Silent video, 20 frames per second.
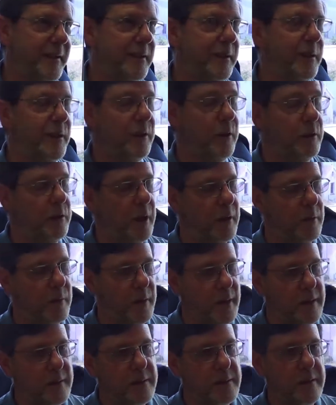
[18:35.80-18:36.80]
Now
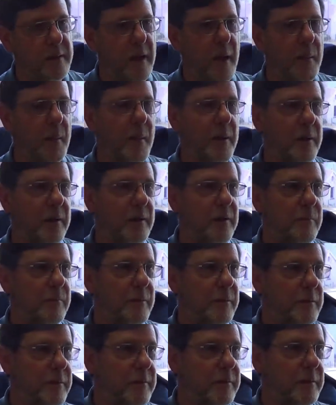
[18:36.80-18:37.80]
lately I'm a little
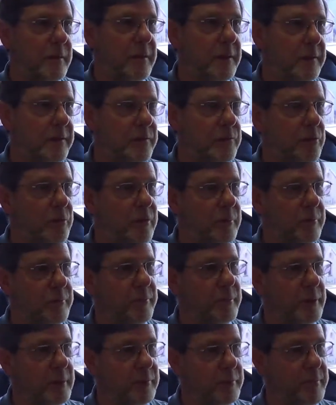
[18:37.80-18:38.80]
bit, took
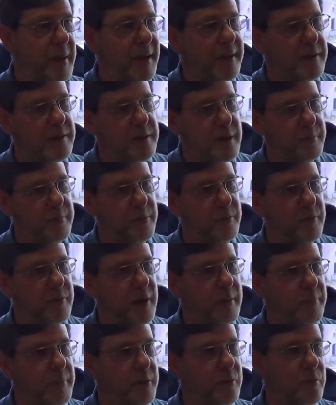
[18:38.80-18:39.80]
a back step of
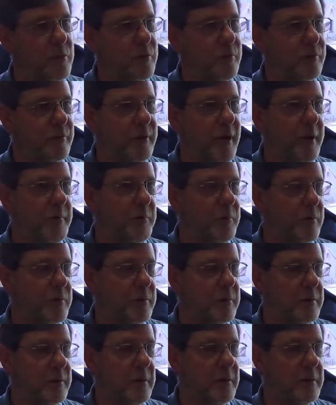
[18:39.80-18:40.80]
that because of time
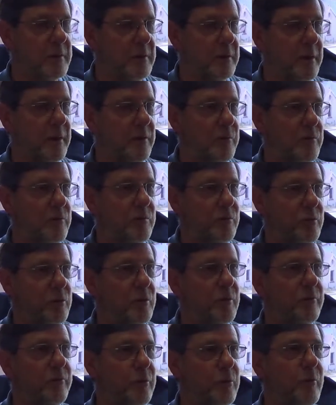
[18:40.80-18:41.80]
constraints, and I do
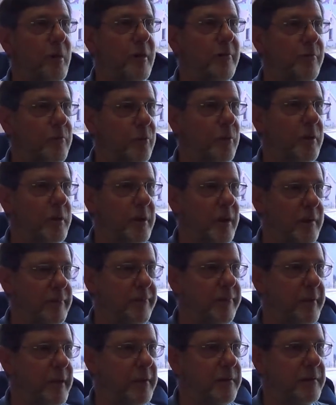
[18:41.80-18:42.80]
more 4x4, and I
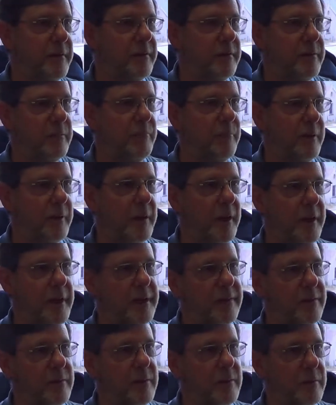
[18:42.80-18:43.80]
find that the
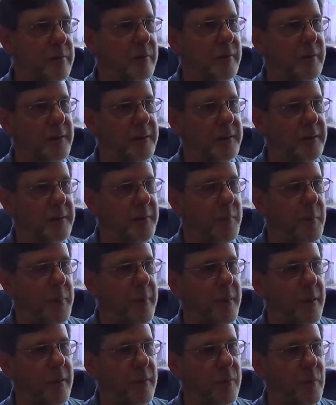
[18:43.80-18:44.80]
mechanical
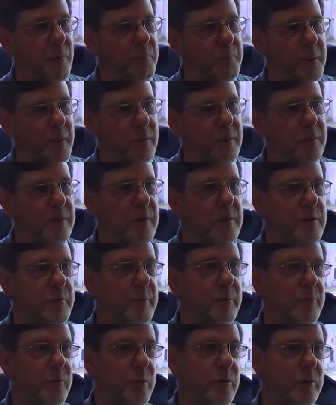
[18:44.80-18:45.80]
component is a
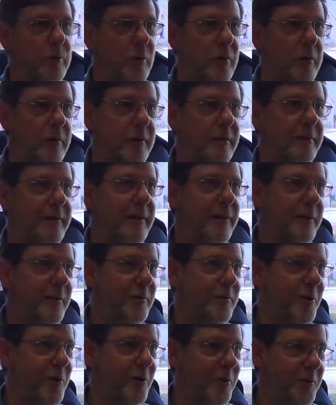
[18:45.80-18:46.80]
bit more tolerant than
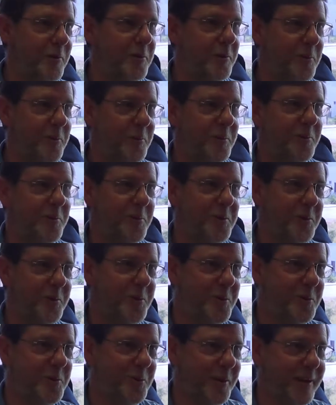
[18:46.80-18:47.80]
a dog to
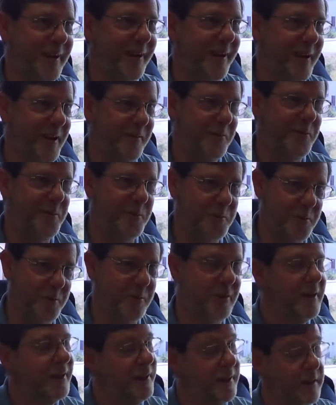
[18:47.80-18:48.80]
do what I have to
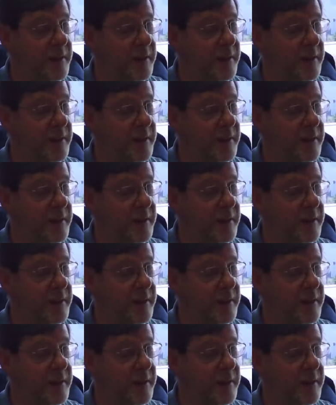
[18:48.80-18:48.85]
do.